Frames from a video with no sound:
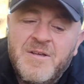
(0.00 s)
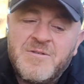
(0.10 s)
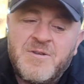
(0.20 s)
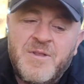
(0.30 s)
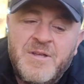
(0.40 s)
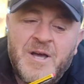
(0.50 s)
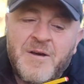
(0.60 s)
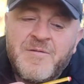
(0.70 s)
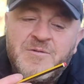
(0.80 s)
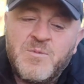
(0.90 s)
So then you're
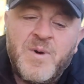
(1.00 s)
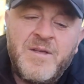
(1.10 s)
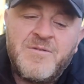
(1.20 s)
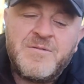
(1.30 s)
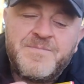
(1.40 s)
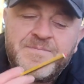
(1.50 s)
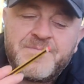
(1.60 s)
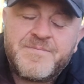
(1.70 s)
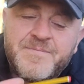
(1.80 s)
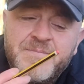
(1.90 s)
having to wait
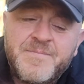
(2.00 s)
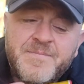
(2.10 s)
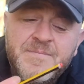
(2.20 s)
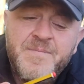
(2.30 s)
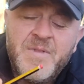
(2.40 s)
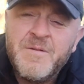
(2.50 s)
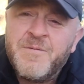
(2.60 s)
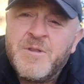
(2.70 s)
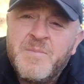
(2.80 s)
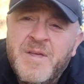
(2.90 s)

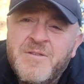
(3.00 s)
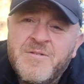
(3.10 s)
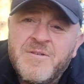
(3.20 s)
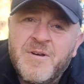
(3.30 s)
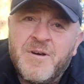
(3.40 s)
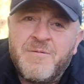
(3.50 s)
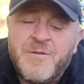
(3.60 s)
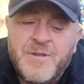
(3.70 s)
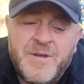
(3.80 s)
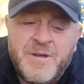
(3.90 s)
for the meat,
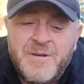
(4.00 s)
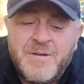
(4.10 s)
for the